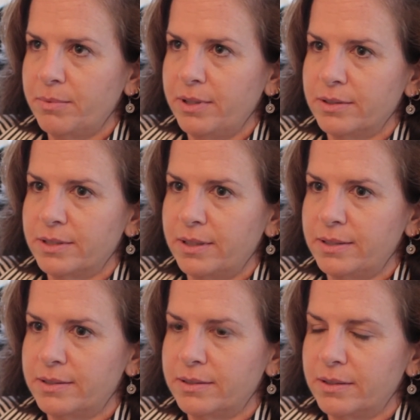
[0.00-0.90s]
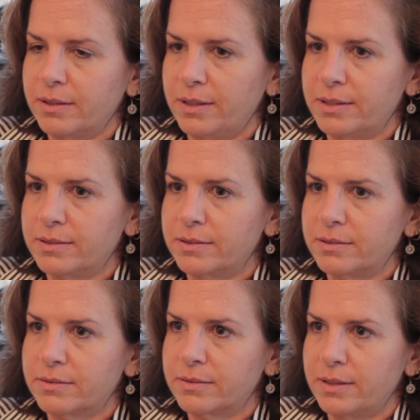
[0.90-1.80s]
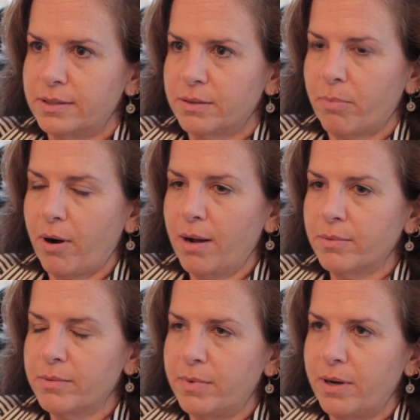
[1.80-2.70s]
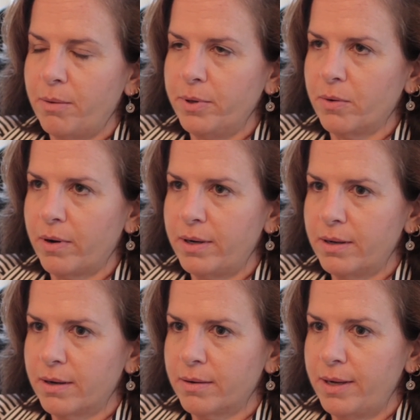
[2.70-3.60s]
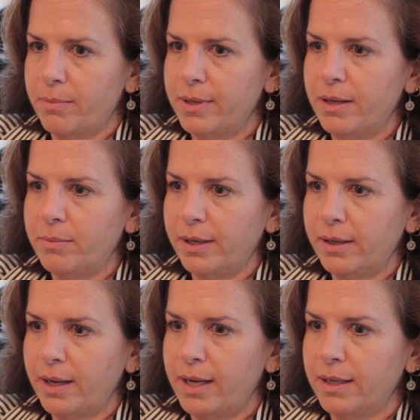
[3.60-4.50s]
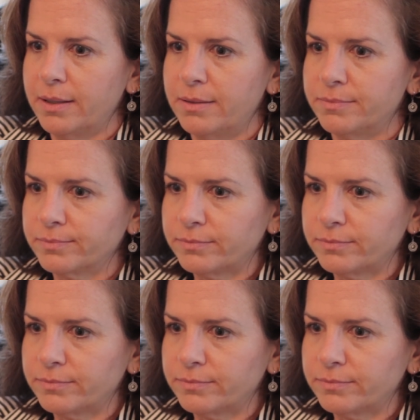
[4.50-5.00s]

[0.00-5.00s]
I mean, it's a problem, an opioid epidemic, and